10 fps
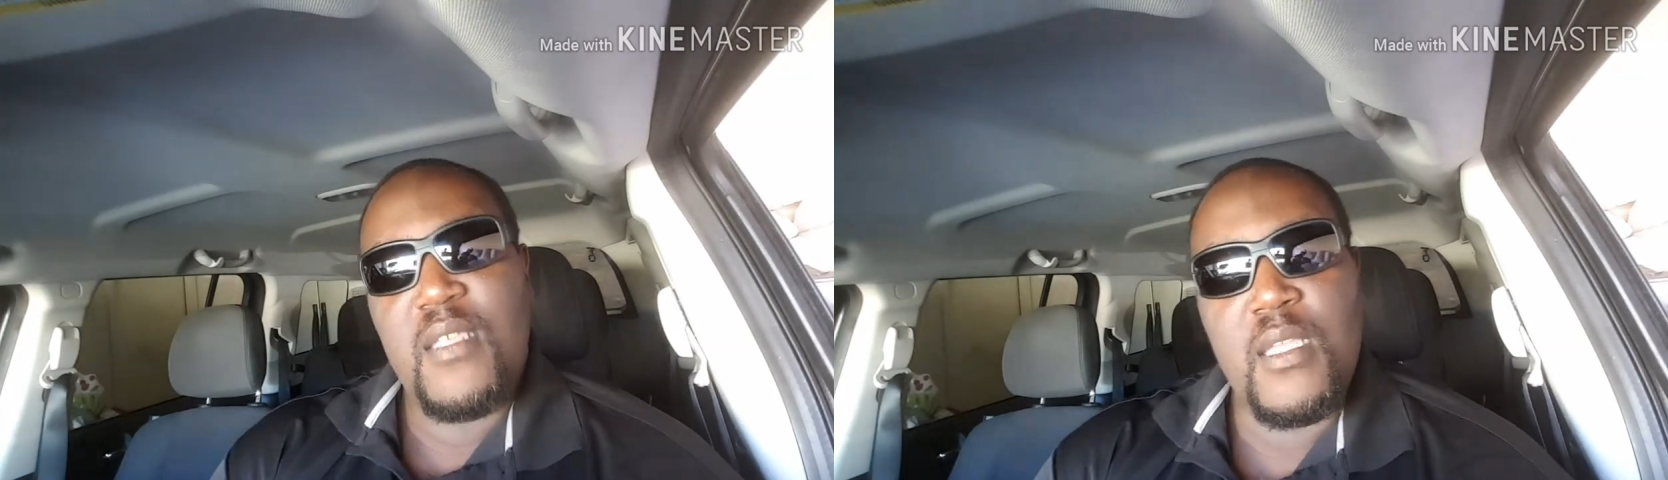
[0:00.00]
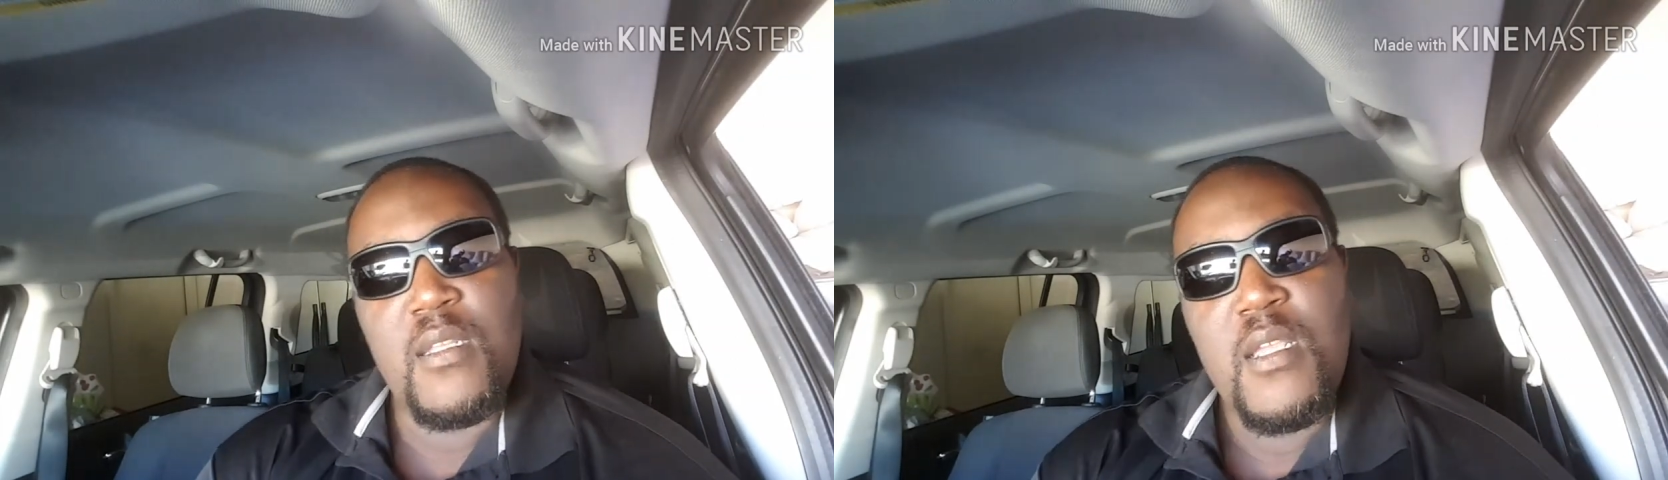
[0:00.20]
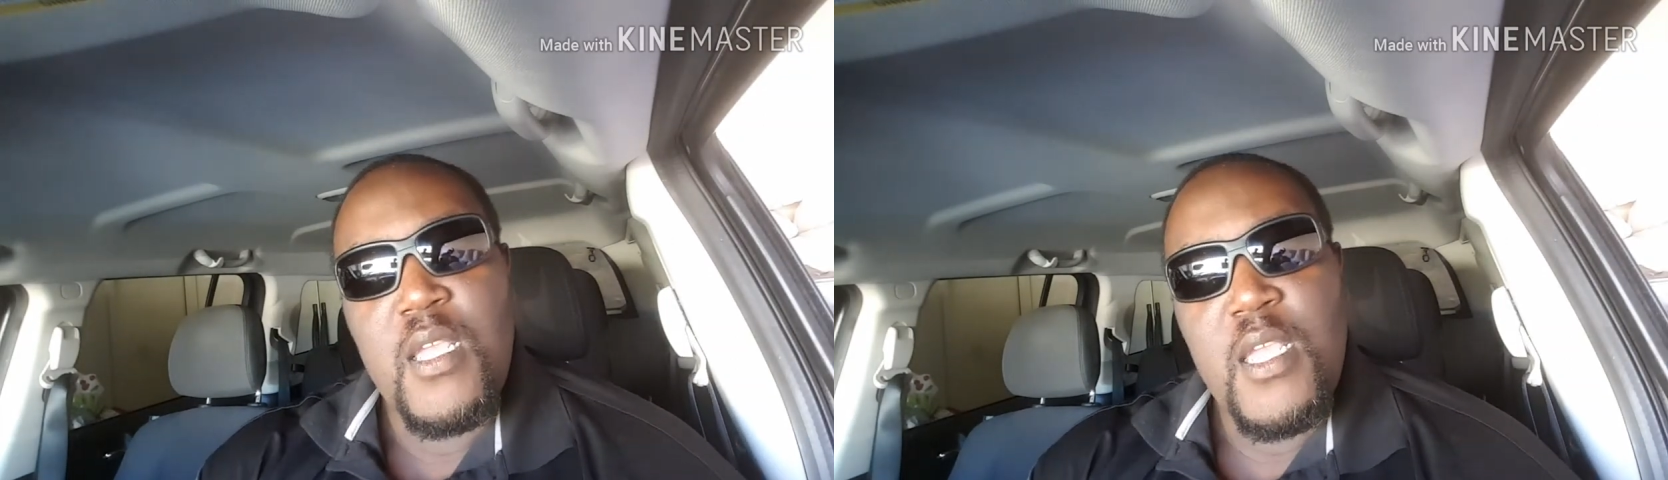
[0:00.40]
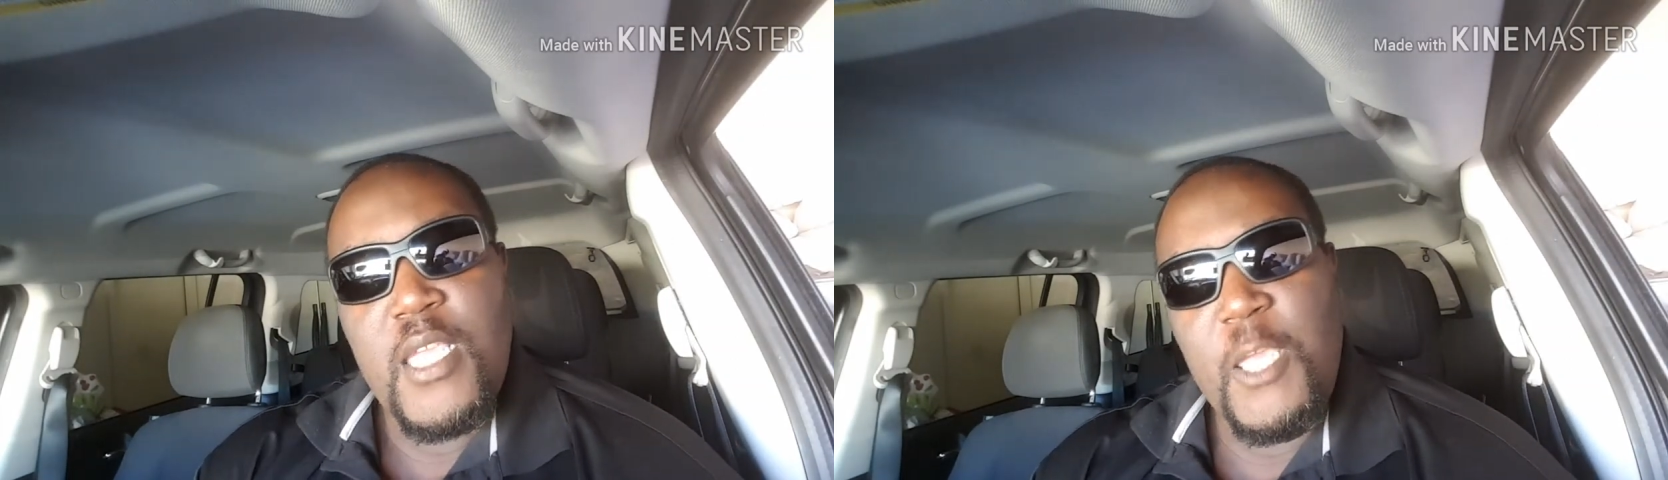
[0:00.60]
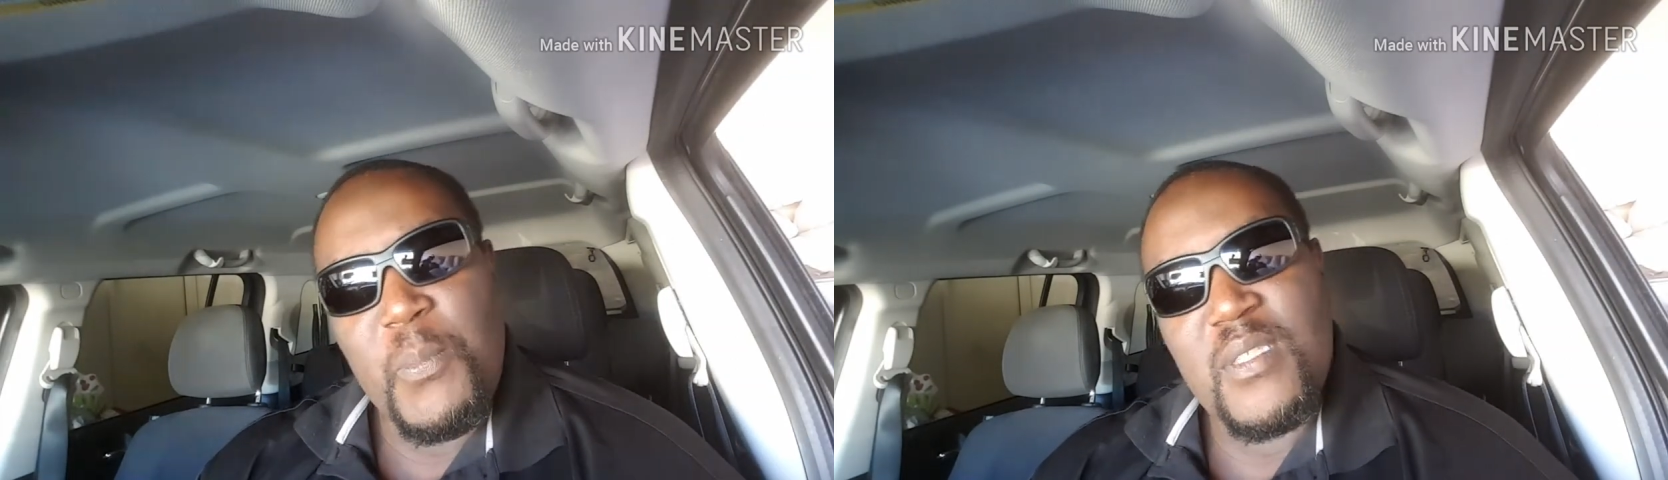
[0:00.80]
it.
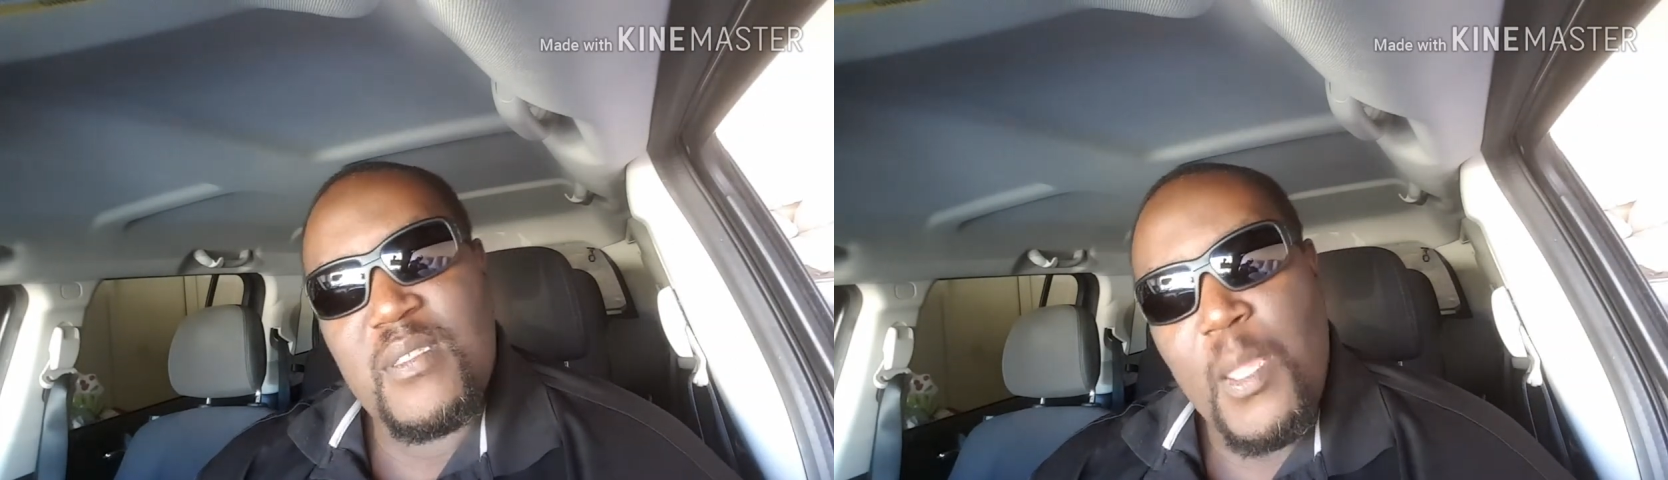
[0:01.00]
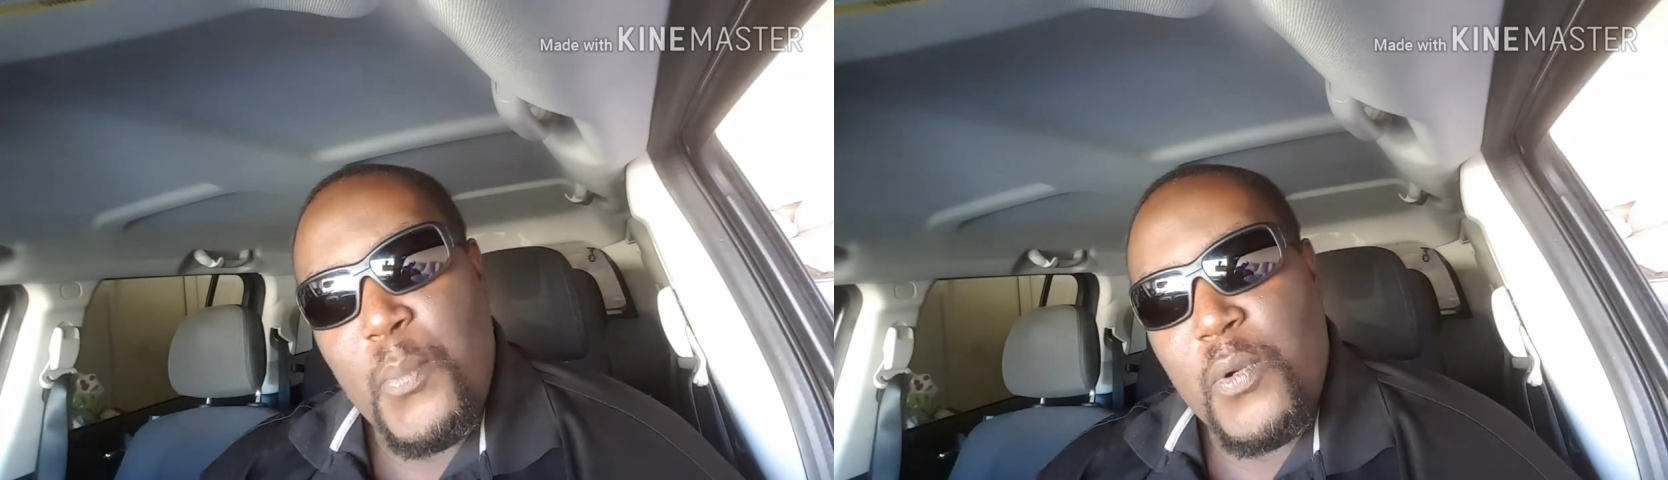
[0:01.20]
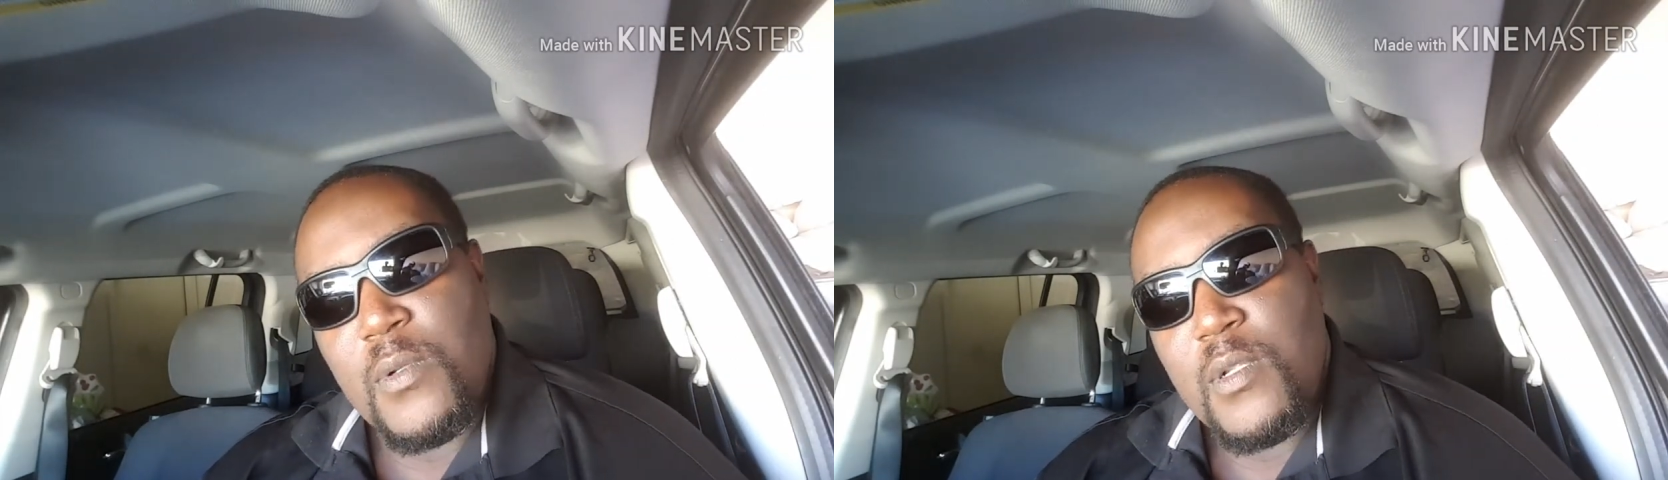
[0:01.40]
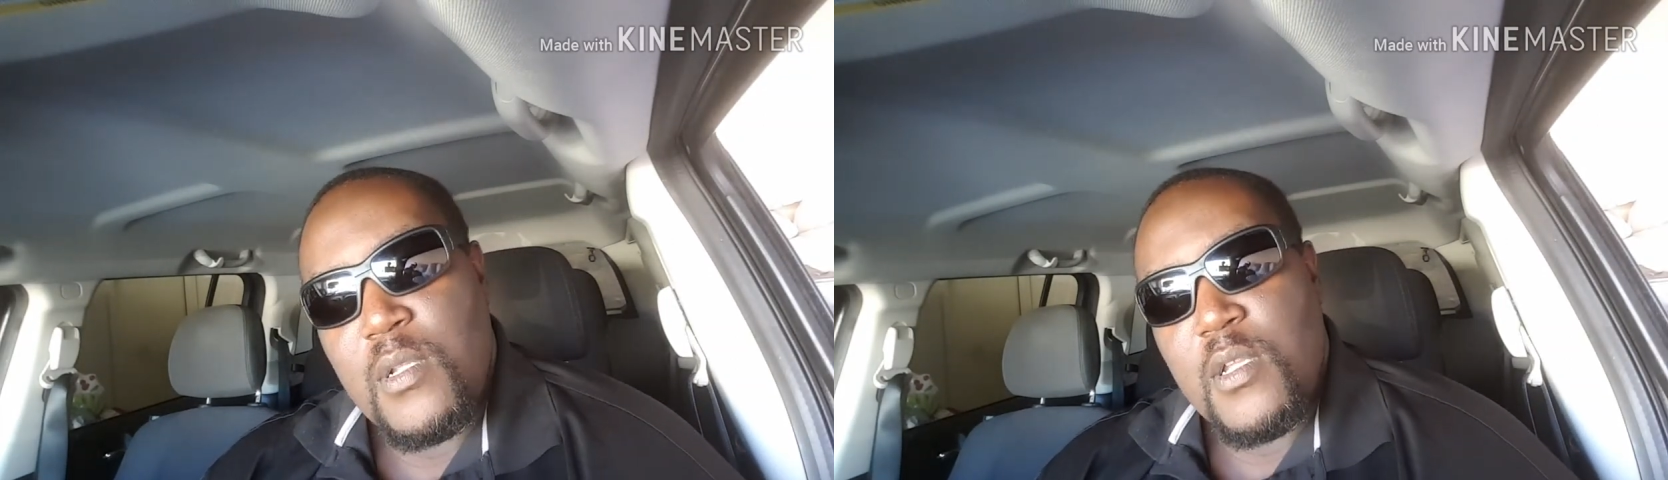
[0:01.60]
Keep it simple.